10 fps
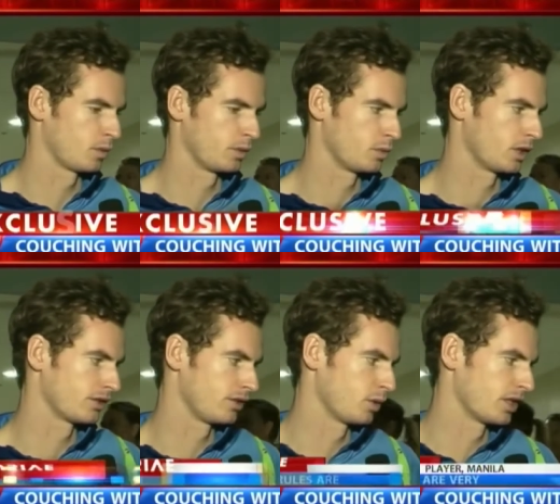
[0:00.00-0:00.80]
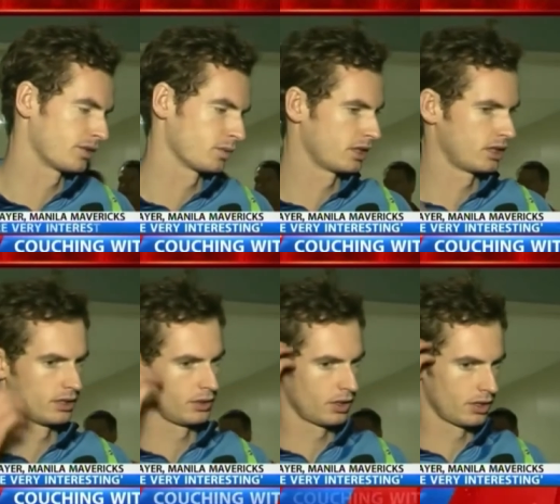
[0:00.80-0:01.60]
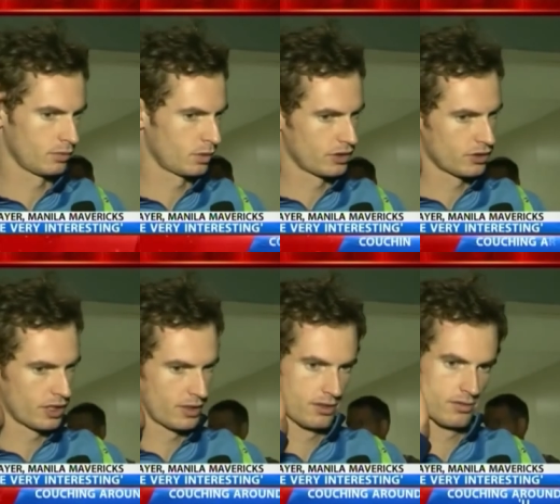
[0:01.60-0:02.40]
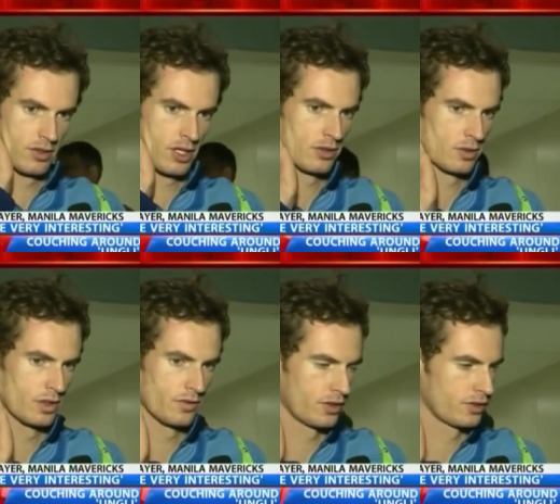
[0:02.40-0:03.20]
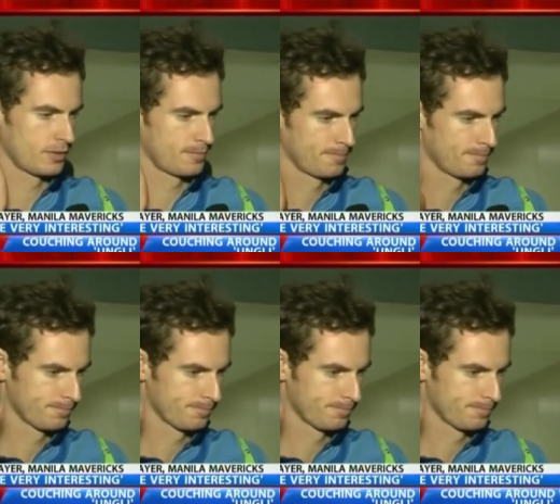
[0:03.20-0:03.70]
you you want you want to win and you want to want to try and try and do well for your team.